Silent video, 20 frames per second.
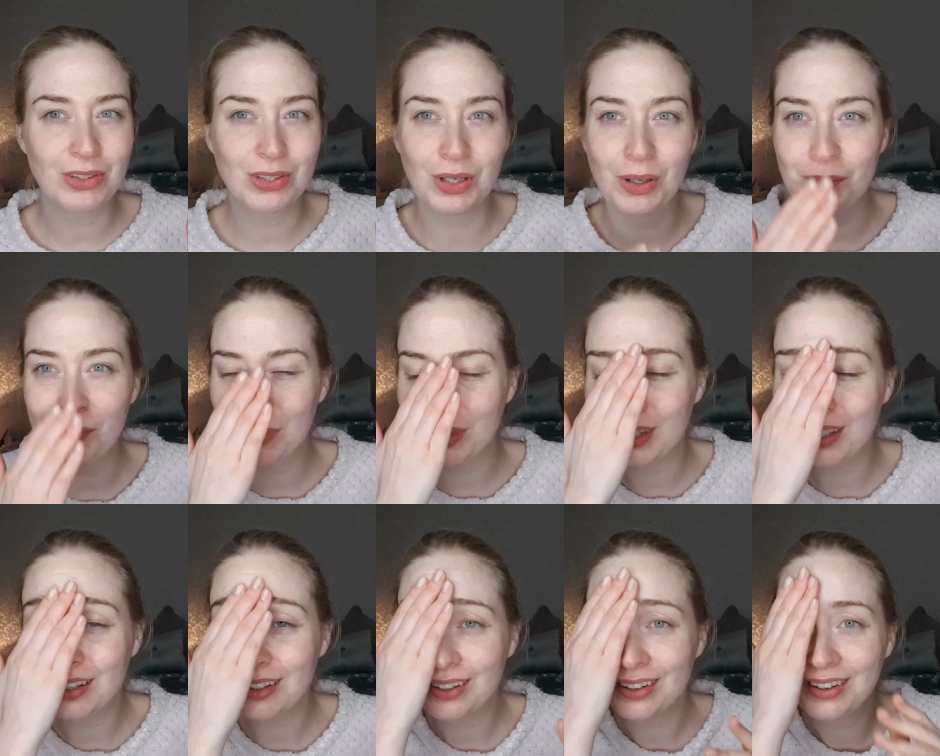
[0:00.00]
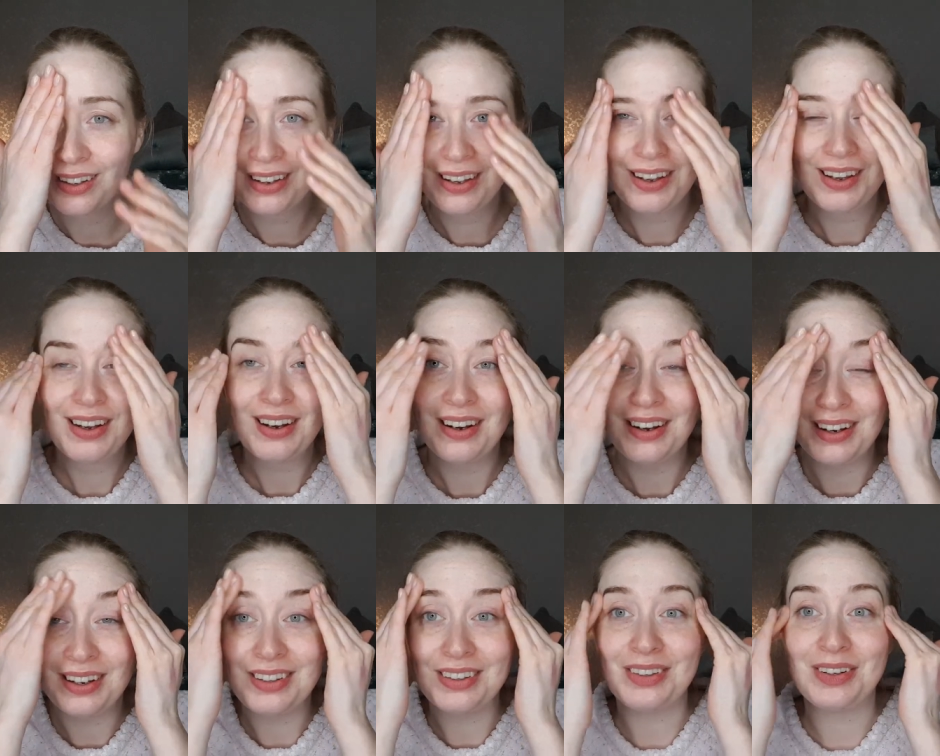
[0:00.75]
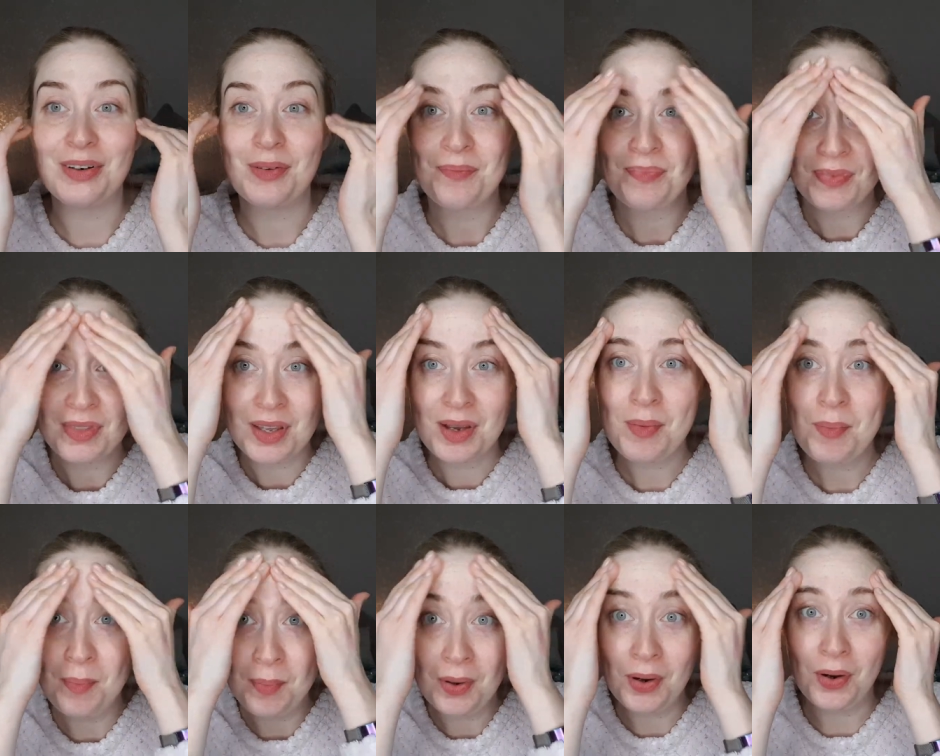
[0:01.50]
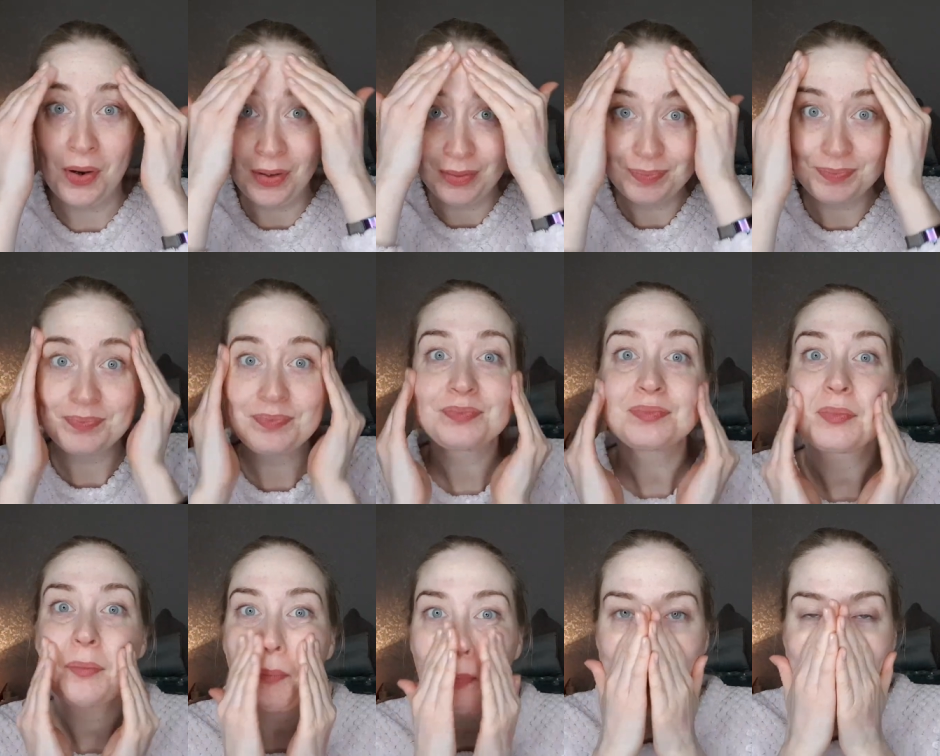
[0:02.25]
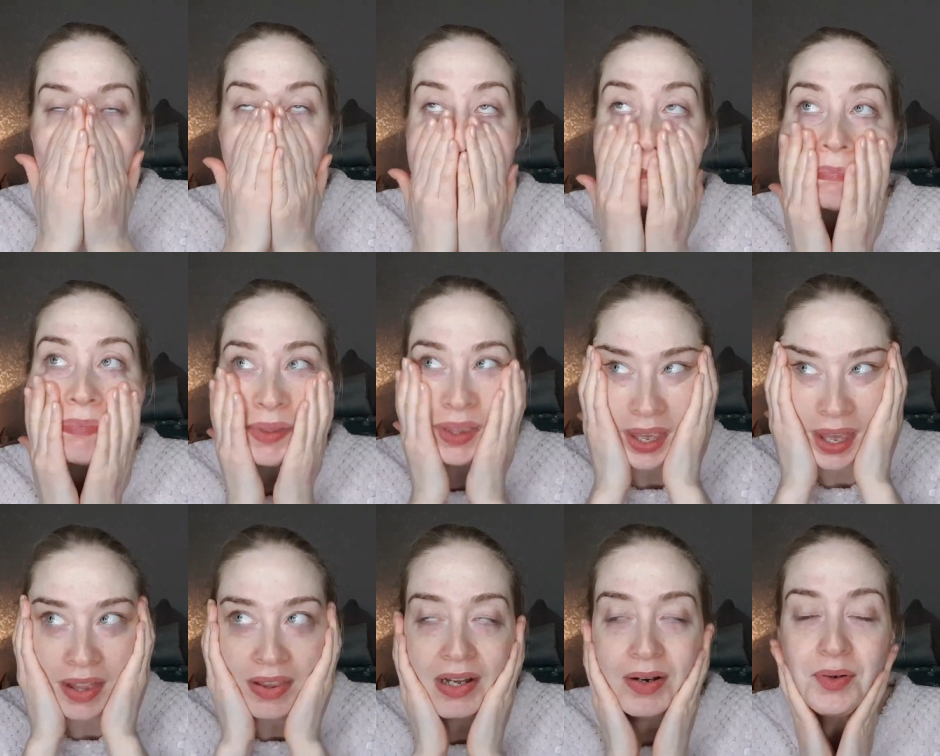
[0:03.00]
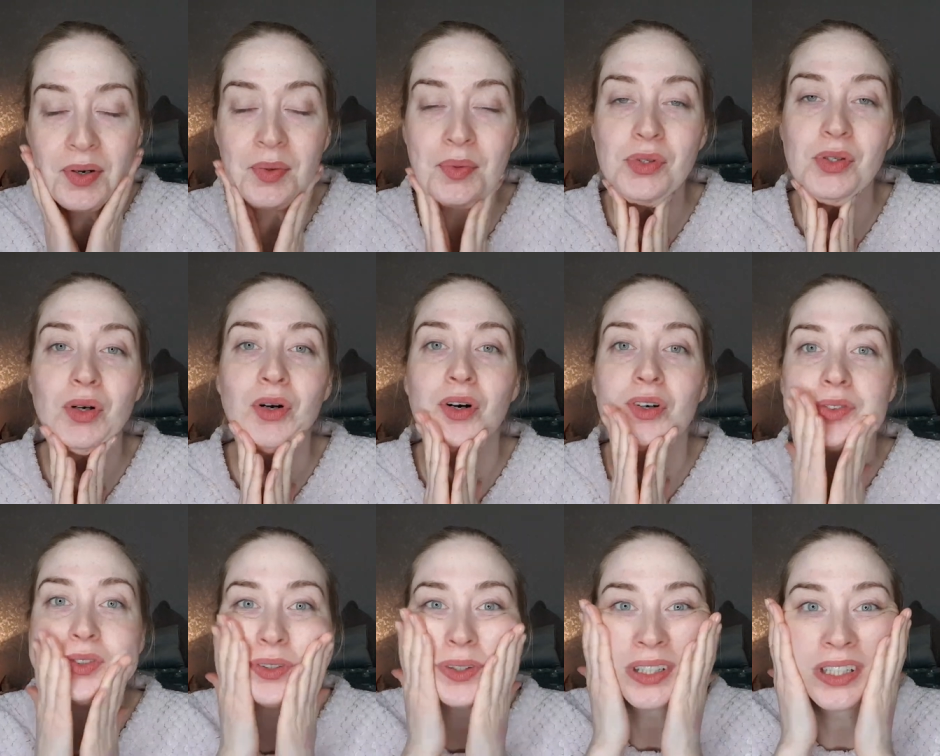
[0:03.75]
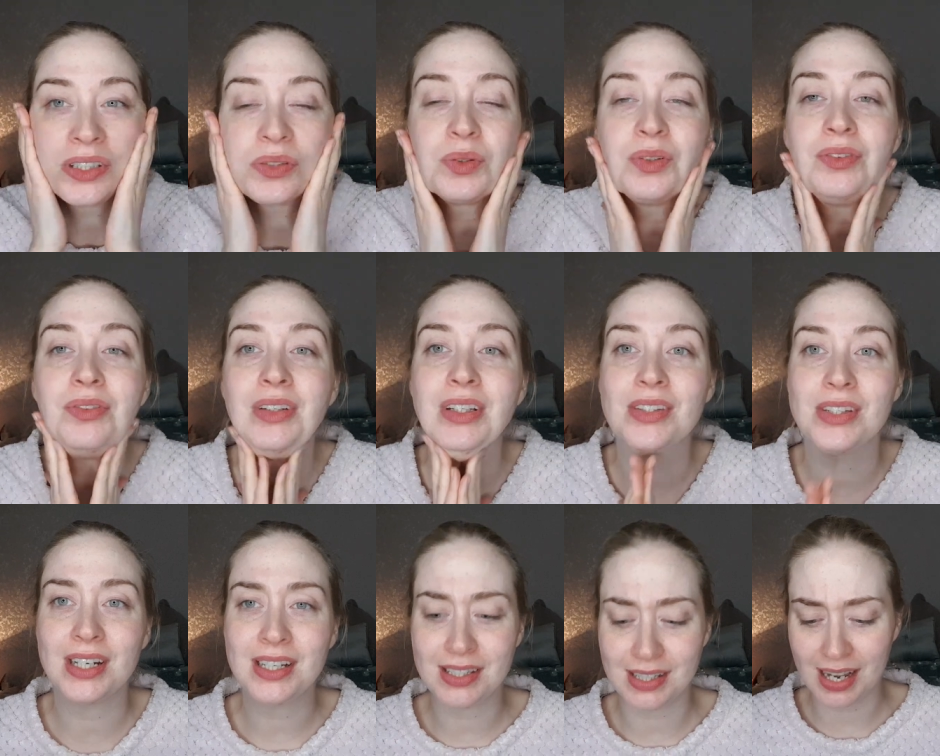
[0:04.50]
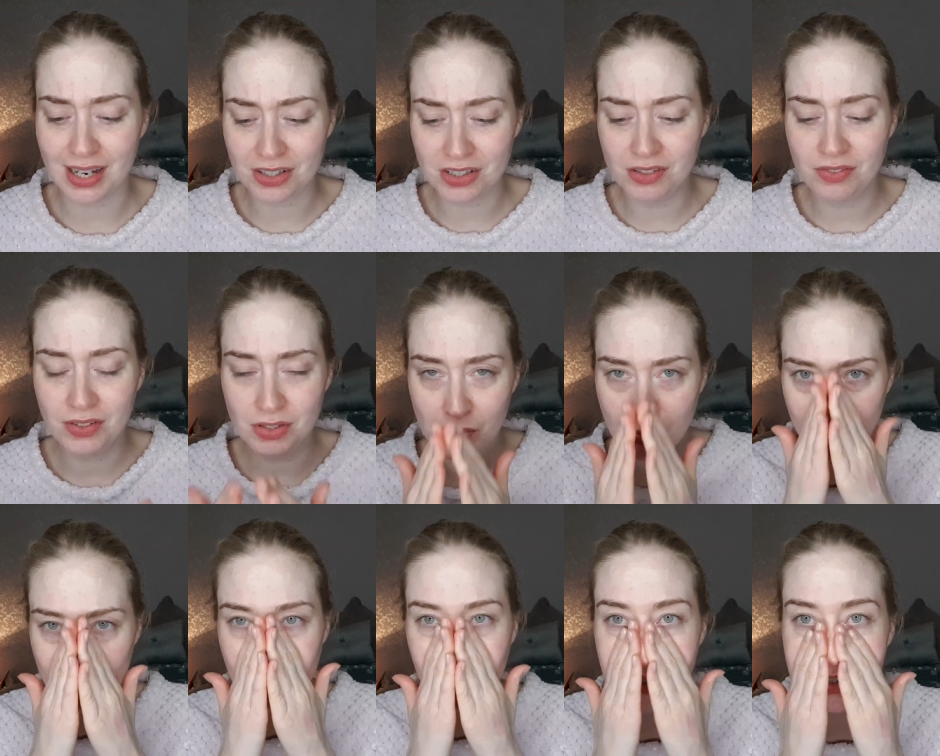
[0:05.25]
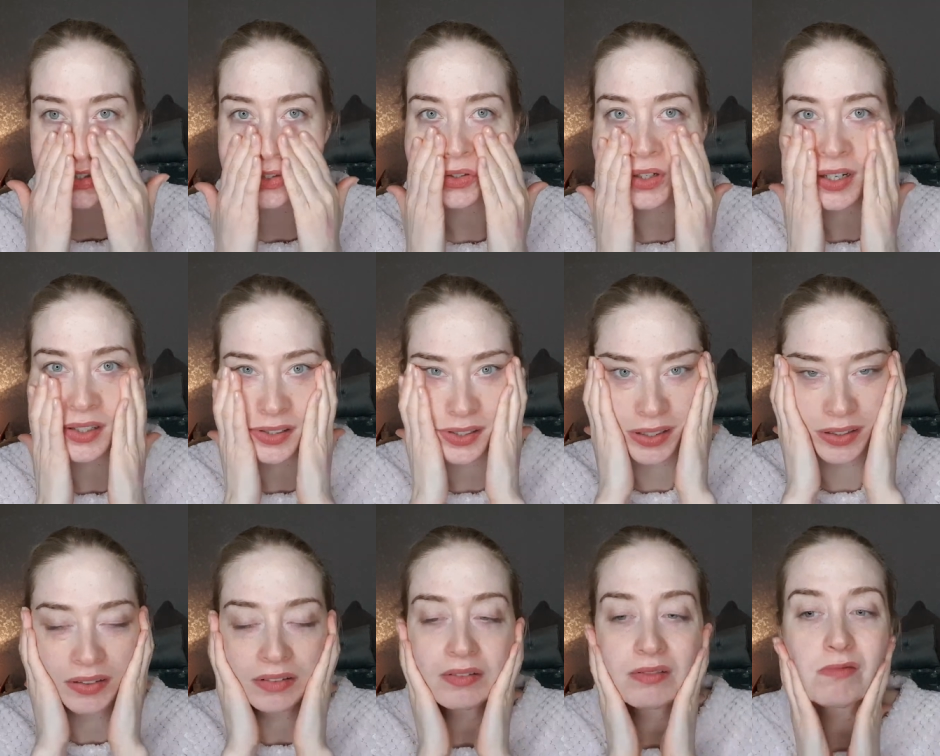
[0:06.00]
something? I don't know. But yeah, that one was awful. This one feels nice. It actually feels quite moisturizing.